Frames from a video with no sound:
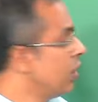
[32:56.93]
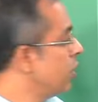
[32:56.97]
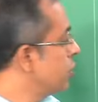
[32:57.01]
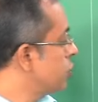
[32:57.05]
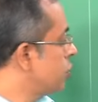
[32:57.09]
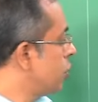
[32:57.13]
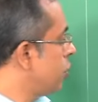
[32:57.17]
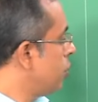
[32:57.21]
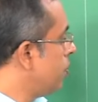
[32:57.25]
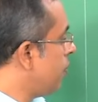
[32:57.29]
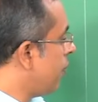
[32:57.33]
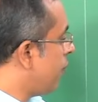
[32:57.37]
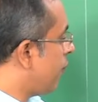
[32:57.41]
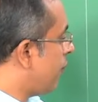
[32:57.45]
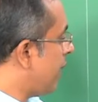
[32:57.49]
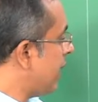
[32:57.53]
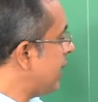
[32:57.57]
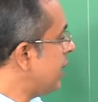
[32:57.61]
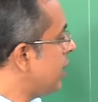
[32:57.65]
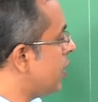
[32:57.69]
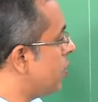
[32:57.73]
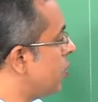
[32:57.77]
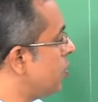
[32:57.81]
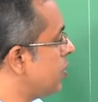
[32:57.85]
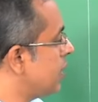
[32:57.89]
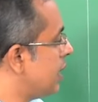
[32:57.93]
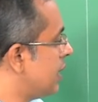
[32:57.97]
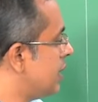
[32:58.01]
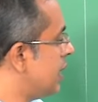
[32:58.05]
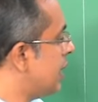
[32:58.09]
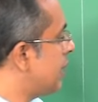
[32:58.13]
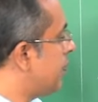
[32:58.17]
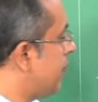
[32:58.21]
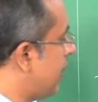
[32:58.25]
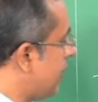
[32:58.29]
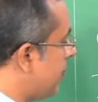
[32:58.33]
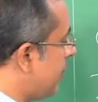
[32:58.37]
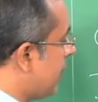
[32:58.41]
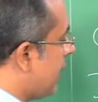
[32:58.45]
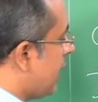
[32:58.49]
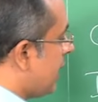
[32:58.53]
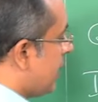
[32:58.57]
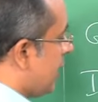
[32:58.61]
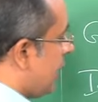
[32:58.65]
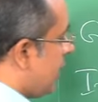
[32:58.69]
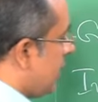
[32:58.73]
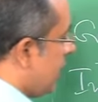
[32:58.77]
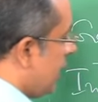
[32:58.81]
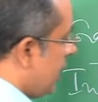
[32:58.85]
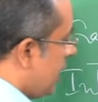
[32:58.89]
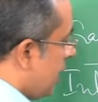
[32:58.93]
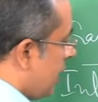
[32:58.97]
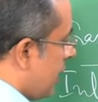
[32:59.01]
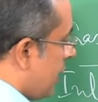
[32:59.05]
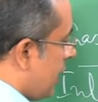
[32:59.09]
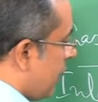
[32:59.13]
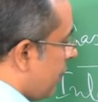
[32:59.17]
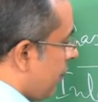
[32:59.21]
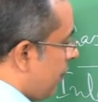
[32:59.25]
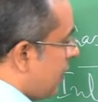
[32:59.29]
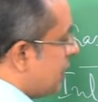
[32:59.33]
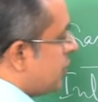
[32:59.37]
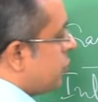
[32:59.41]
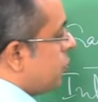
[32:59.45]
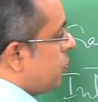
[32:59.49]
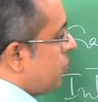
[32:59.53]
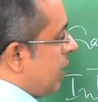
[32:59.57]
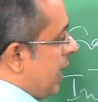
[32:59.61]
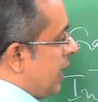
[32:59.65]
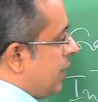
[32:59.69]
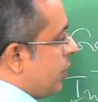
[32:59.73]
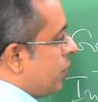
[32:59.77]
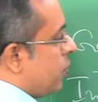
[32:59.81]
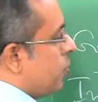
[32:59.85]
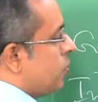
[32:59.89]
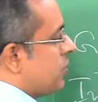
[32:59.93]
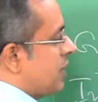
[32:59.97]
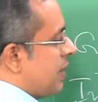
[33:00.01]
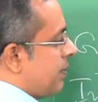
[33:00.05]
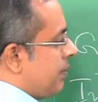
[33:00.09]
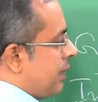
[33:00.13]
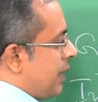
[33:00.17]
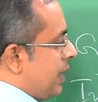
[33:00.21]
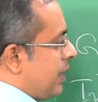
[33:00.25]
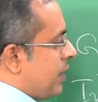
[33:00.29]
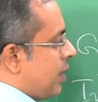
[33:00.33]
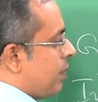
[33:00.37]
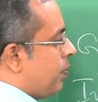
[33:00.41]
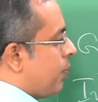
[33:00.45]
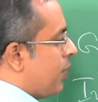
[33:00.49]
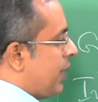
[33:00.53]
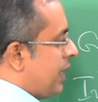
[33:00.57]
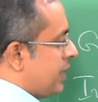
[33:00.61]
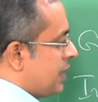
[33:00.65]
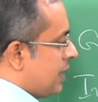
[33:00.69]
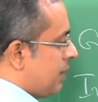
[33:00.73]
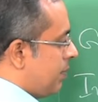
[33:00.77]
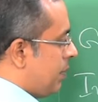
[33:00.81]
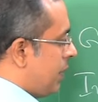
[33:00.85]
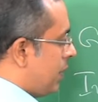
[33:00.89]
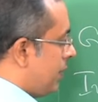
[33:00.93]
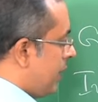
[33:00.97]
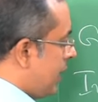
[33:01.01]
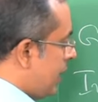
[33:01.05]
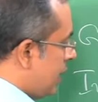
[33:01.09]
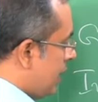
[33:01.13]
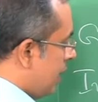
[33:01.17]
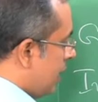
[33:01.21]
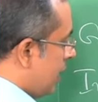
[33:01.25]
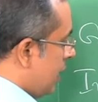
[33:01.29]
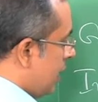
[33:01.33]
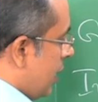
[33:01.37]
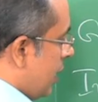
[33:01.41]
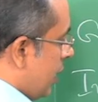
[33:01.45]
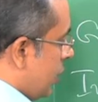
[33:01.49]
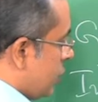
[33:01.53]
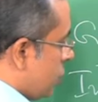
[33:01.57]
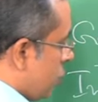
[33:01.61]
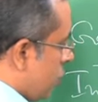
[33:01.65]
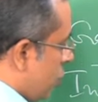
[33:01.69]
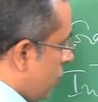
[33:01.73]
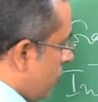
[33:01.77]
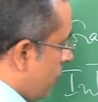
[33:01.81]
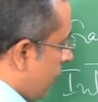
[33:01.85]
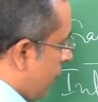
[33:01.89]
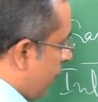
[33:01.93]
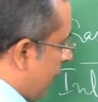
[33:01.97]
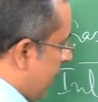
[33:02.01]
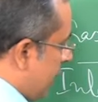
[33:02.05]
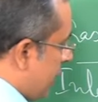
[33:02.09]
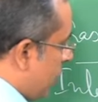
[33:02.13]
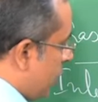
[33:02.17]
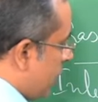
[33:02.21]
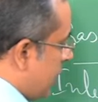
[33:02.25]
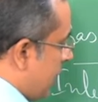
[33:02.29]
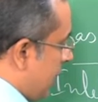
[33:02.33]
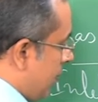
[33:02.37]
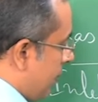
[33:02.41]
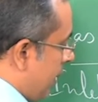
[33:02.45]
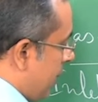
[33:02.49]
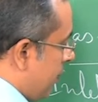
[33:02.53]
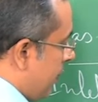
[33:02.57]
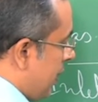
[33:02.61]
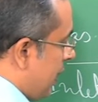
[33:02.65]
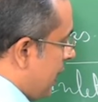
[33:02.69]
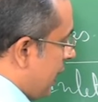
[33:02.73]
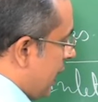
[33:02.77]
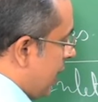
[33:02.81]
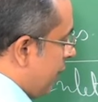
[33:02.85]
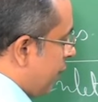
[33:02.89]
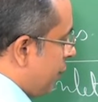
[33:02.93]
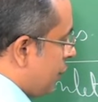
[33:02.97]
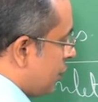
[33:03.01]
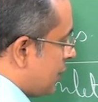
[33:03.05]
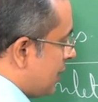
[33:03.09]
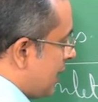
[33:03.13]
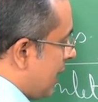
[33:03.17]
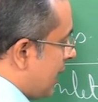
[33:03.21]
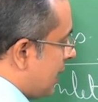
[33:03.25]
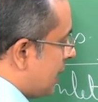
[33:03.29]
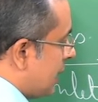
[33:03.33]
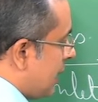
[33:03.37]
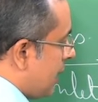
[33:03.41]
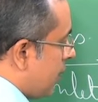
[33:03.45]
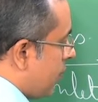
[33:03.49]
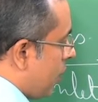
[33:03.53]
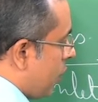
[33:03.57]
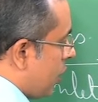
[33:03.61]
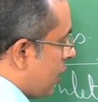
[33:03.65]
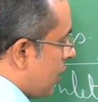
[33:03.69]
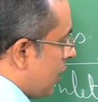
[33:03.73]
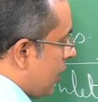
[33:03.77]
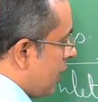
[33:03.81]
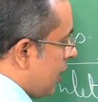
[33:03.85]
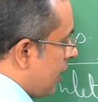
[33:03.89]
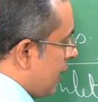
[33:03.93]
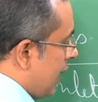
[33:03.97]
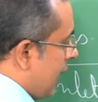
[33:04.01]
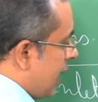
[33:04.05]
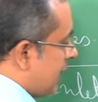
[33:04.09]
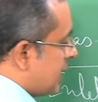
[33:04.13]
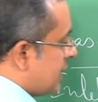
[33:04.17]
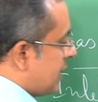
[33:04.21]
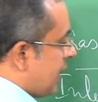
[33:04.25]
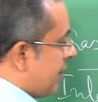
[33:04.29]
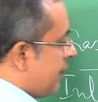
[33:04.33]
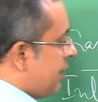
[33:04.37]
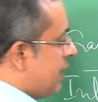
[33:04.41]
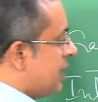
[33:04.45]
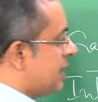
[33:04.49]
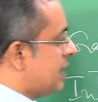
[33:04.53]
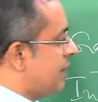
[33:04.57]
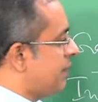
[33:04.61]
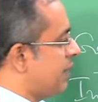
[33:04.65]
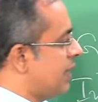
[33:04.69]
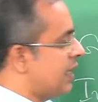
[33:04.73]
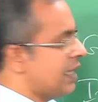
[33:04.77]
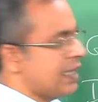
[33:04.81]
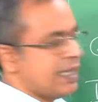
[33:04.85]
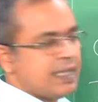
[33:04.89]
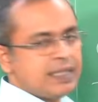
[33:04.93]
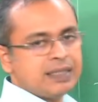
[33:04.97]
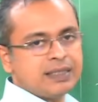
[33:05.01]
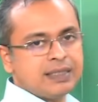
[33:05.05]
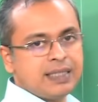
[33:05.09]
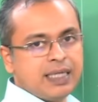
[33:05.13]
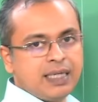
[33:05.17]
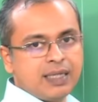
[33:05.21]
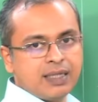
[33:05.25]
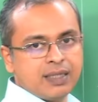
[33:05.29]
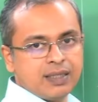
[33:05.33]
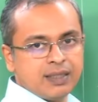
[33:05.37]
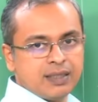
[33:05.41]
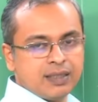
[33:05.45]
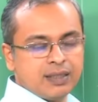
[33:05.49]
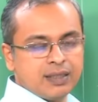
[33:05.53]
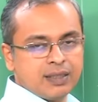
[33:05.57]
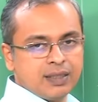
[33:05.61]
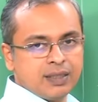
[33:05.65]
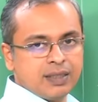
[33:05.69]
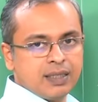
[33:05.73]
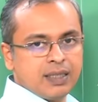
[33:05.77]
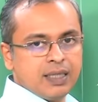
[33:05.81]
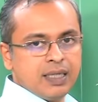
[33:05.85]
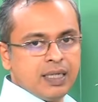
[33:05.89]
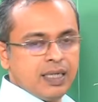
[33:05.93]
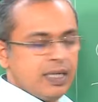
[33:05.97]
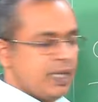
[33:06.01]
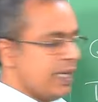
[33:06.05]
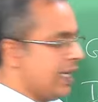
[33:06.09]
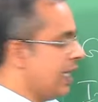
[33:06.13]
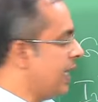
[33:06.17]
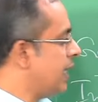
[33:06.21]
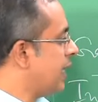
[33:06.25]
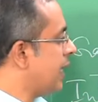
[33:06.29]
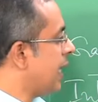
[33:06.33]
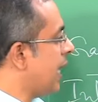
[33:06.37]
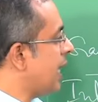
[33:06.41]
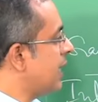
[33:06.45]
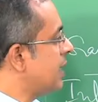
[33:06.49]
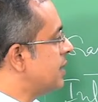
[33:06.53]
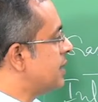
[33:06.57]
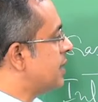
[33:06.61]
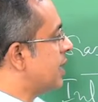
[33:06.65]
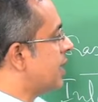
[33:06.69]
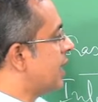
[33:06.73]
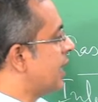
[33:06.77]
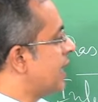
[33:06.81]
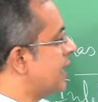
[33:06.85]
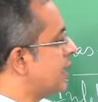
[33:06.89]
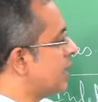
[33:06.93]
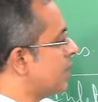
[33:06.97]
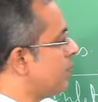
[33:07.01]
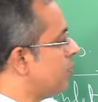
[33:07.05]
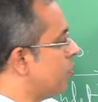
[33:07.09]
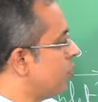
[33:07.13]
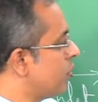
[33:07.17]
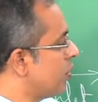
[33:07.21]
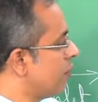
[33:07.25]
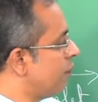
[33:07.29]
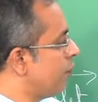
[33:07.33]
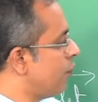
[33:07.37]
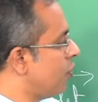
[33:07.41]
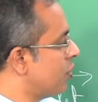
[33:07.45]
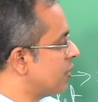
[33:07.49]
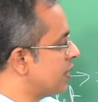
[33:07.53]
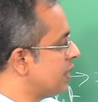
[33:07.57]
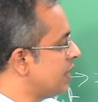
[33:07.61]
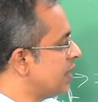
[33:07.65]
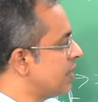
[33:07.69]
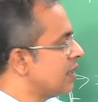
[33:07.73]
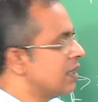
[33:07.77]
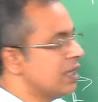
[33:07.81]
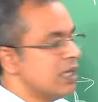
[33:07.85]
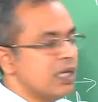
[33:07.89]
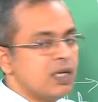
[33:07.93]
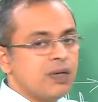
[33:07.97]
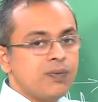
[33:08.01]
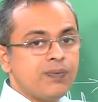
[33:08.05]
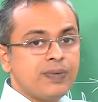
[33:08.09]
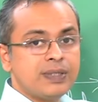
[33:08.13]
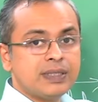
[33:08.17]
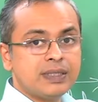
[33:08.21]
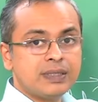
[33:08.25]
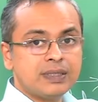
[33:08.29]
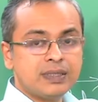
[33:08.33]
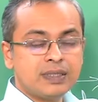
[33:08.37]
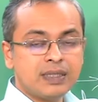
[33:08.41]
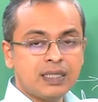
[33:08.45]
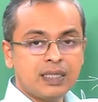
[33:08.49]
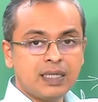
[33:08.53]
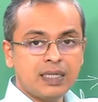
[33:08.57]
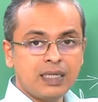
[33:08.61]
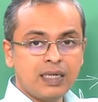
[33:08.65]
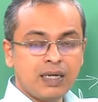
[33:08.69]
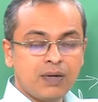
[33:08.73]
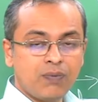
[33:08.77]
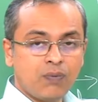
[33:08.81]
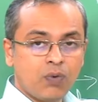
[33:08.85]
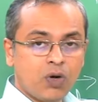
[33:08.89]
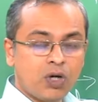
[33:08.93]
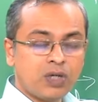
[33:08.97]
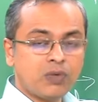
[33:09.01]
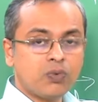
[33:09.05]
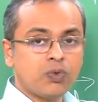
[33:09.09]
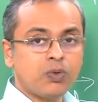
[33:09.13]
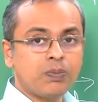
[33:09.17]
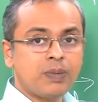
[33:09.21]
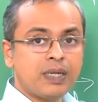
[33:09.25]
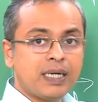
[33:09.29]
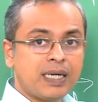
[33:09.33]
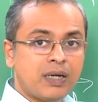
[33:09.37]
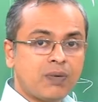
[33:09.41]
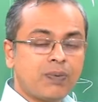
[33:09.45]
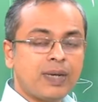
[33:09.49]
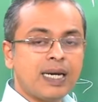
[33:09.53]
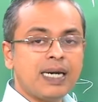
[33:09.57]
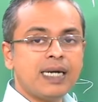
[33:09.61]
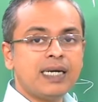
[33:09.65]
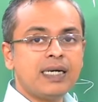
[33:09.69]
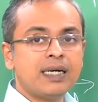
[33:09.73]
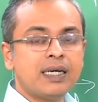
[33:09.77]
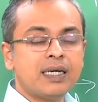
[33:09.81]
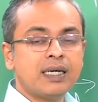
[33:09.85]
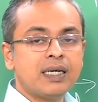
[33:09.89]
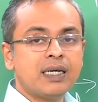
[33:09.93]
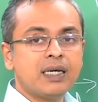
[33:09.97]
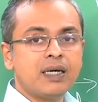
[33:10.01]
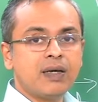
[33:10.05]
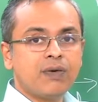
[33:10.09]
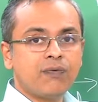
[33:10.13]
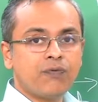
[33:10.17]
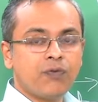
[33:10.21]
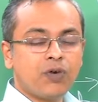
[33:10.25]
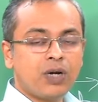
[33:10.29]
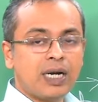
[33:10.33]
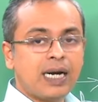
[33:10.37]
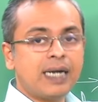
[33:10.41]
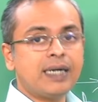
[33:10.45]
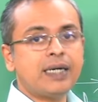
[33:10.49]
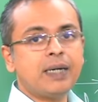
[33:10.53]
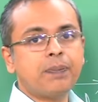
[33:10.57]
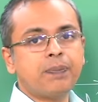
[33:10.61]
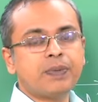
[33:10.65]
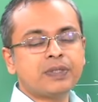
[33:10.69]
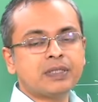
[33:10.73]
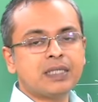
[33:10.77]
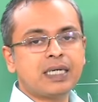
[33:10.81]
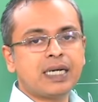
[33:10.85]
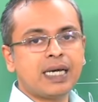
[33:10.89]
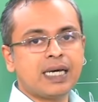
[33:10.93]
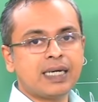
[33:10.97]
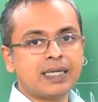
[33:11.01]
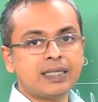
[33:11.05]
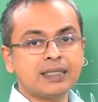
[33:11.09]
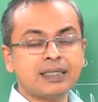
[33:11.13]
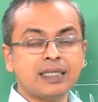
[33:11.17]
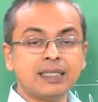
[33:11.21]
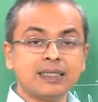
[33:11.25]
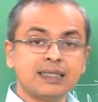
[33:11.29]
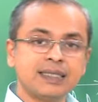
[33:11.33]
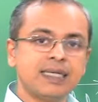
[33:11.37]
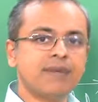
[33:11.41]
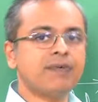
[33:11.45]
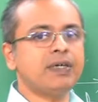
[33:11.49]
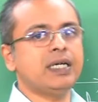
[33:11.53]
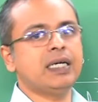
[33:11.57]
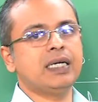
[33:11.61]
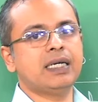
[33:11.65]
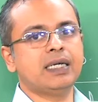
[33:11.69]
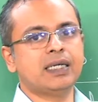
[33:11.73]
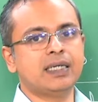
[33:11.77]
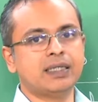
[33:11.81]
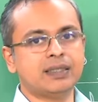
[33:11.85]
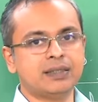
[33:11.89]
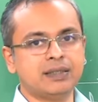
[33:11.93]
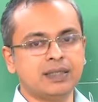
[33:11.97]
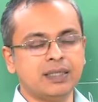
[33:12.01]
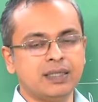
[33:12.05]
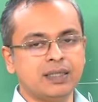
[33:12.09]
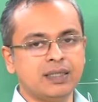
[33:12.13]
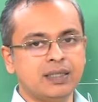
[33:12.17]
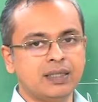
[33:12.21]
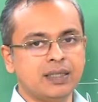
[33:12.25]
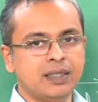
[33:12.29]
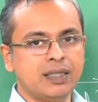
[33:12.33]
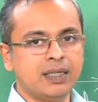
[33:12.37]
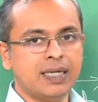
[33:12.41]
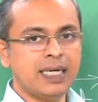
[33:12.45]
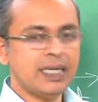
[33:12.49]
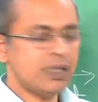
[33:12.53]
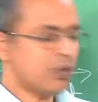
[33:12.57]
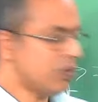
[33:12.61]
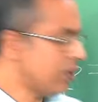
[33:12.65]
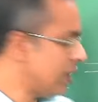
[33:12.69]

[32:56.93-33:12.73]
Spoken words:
So, you will find out that maybe at once you do some interpolation between, so you will find out that maybe if you set the bottle at 77 degrees C, it carries the correct amount of water which is what would be required for 100% RH at 70 degrees C. Right.